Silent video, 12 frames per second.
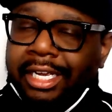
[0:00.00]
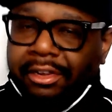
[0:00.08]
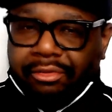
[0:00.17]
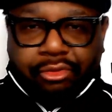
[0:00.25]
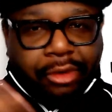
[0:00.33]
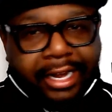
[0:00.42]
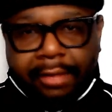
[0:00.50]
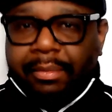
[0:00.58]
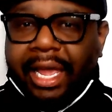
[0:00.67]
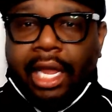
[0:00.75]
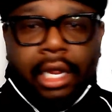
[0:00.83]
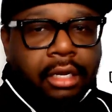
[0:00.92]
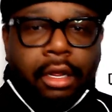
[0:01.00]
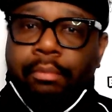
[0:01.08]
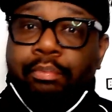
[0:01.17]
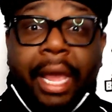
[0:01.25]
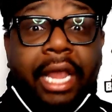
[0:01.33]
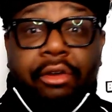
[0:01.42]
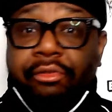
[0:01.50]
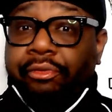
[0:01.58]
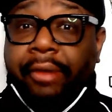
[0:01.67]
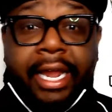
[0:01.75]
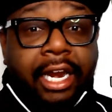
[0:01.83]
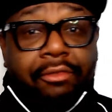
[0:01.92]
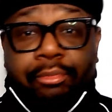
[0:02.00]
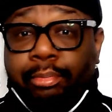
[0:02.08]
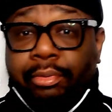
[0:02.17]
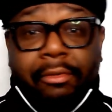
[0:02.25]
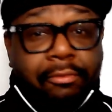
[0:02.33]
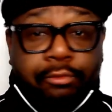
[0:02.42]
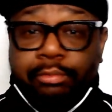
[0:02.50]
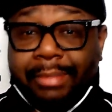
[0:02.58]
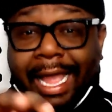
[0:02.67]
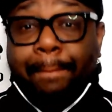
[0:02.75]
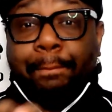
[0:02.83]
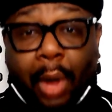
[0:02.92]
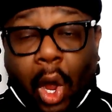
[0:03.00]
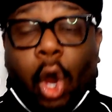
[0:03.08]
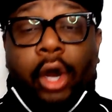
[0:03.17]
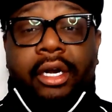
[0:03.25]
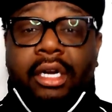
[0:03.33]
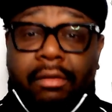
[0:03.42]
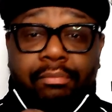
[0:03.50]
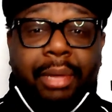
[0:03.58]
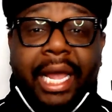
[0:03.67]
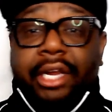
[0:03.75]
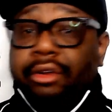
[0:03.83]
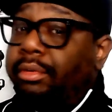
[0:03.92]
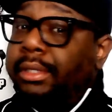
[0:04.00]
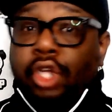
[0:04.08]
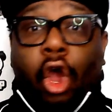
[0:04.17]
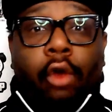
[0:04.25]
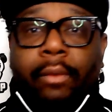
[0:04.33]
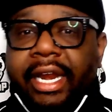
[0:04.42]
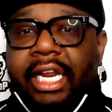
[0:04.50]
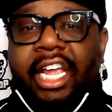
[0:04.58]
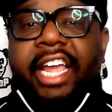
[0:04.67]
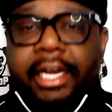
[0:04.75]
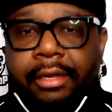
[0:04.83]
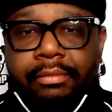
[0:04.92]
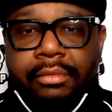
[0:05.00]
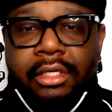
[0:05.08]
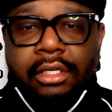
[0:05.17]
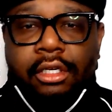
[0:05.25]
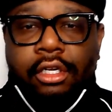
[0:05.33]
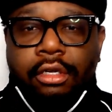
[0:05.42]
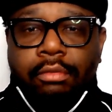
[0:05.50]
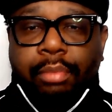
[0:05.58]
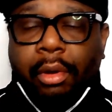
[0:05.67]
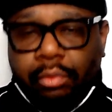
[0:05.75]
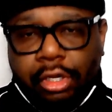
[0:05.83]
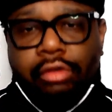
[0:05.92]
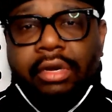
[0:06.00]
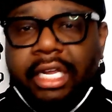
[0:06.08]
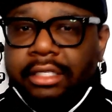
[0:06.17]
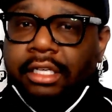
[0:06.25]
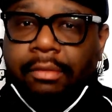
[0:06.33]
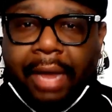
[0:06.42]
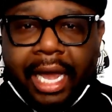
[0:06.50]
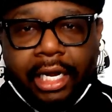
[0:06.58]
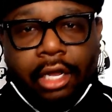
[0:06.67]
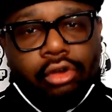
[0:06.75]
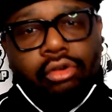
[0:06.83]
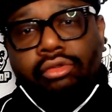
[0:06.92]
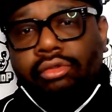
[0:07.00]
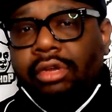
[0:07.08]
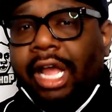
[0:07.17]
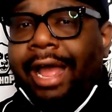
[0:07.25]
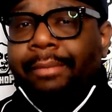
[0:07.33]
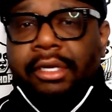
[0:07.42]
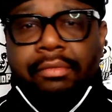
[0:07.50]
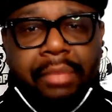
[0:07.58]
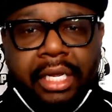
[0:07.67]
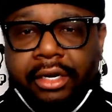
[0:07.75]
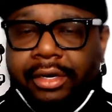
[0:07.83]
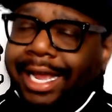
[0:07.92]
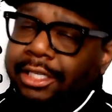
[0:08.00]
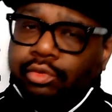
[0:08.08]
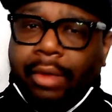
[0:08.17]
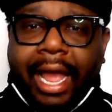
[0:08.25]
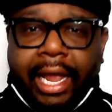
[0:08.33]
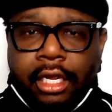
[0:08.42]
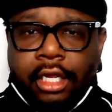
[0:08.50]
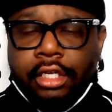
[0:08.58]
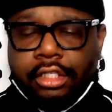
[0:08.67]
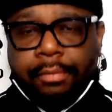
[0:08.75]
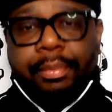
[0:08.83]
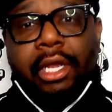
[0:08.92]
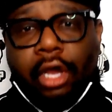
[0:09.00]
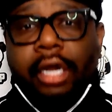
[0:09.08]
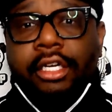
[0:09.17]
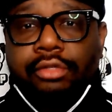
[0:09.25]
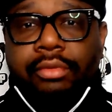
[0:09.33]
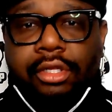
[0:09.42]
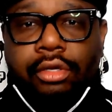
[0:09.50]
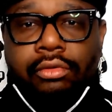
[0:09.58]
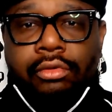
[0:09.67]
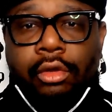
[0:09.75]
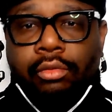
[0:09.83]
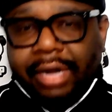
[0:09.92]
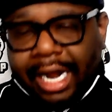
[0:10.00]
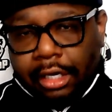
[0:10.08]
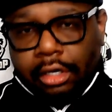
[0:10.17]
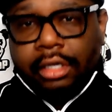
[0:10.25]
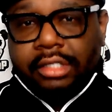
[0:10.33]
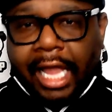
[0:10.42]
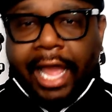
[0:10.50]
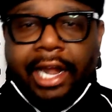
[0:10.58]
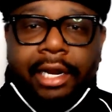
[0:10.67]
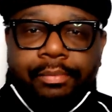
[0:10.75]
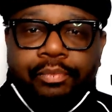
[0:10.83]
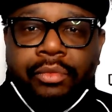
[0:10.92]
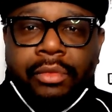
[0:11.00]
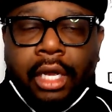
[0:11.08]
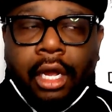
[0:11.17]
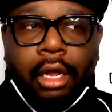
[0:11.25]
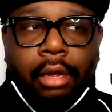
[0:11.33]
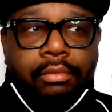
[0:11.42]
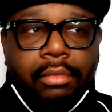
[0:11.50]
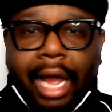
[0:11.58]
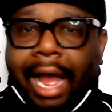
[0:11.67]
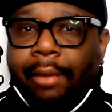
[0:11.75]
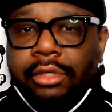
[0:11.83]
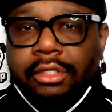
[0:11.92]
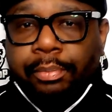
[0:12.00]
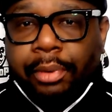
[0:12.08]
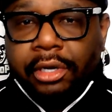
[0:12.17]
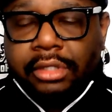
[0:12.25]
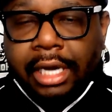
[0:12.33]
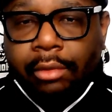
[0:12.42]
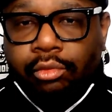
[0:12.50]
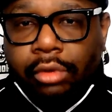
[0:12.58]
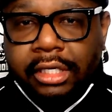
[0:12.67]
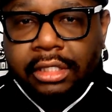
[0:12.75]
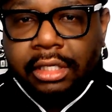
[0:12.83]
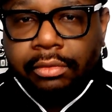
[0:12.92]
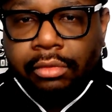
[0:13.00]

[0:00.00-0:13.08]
Freddie made Baker frantic. That part of Baker was already in him. But you need somebody, a cool, calm demeanor. And that's why, to be honest with you, when I looked at it, I was a person that wanted